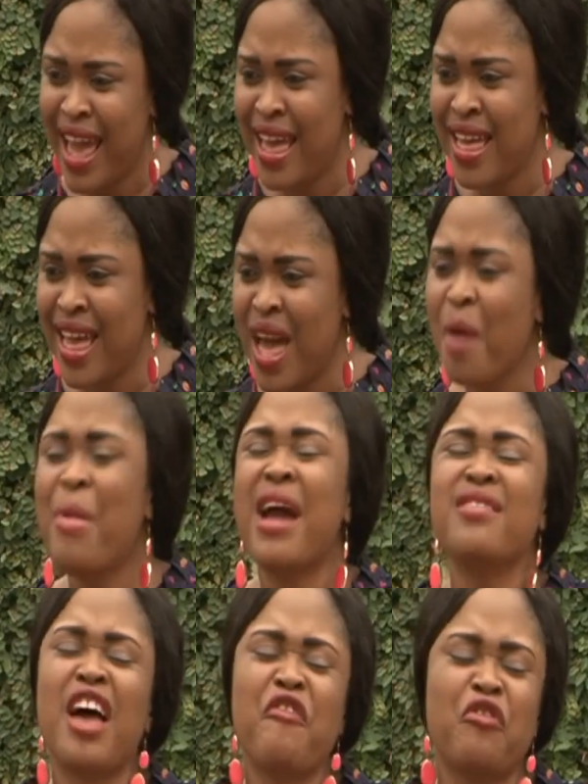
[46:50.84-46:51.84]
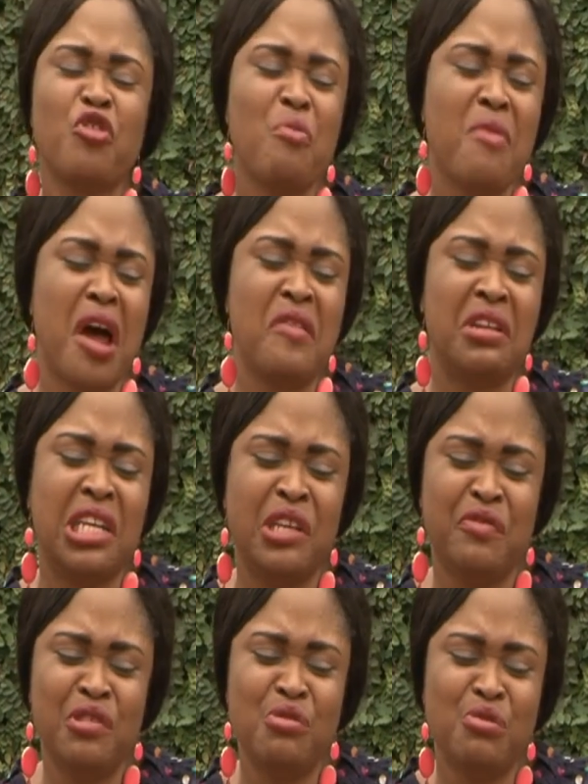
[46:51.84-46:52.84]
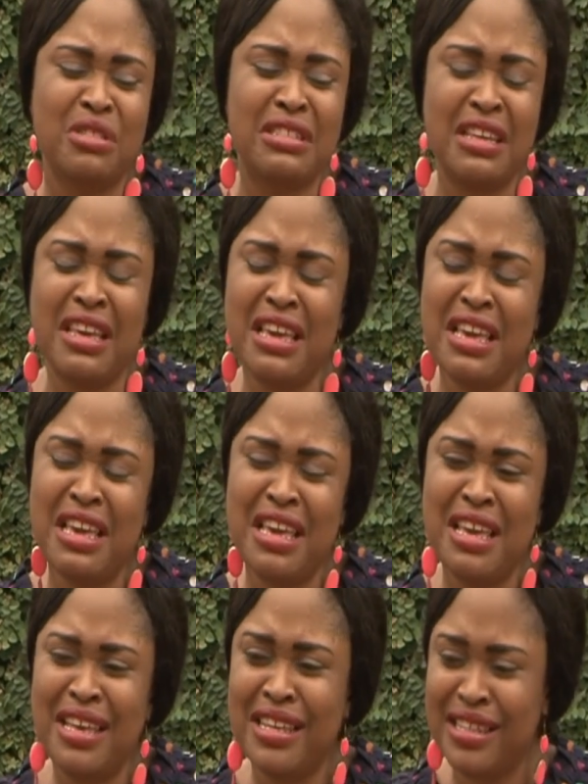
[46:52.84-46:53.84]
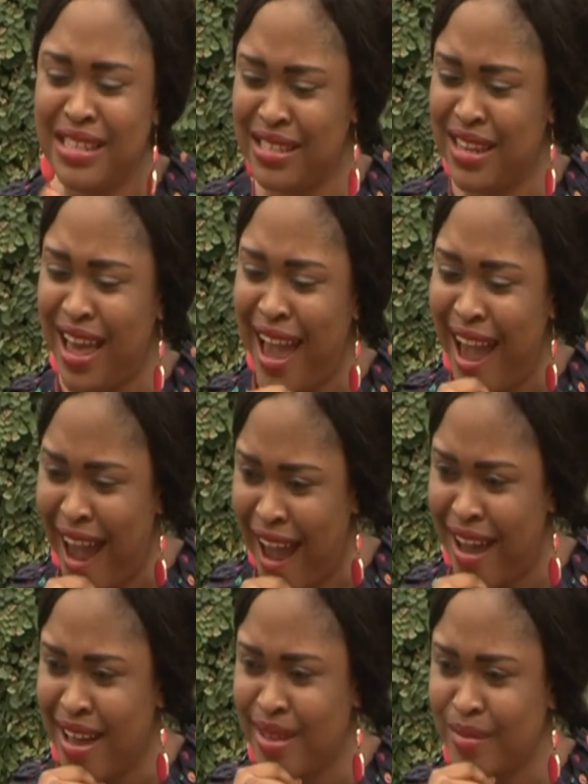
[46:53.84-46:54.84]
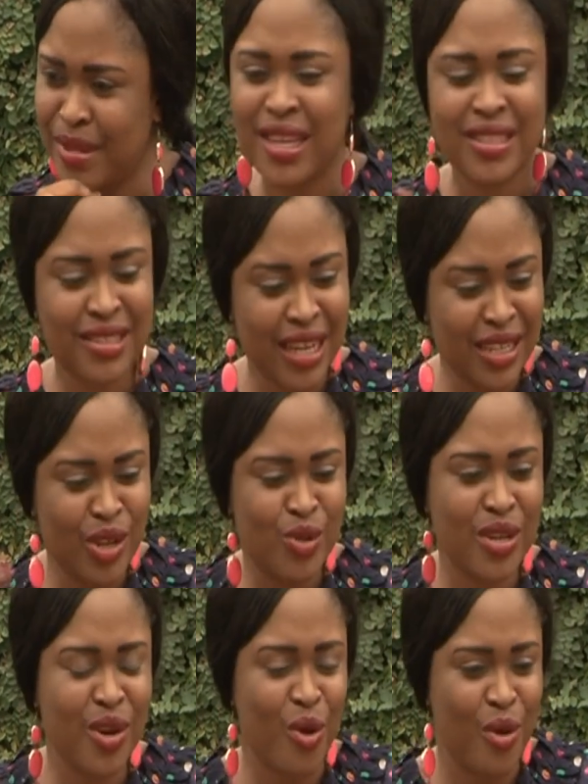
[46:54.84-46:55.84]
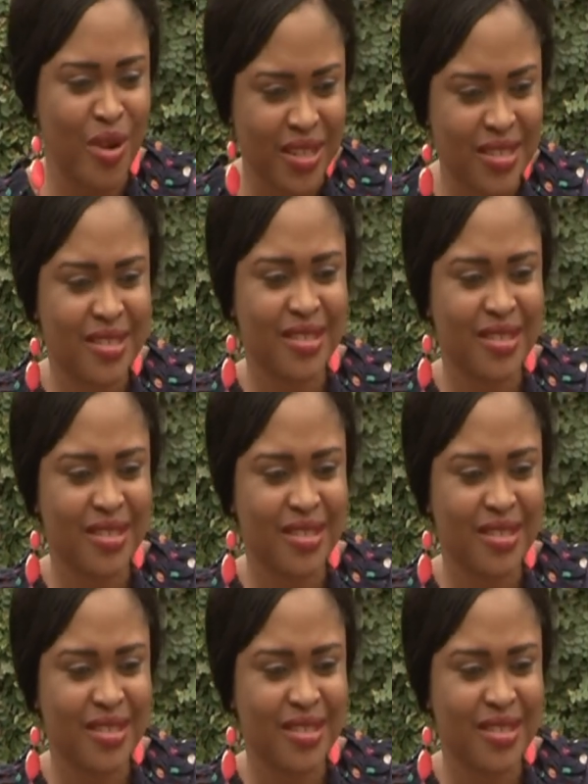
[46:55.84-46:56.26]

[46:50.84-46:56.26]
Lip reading: Eh? By now, for don't marry Livinu since. Ah! Shade, you did correct.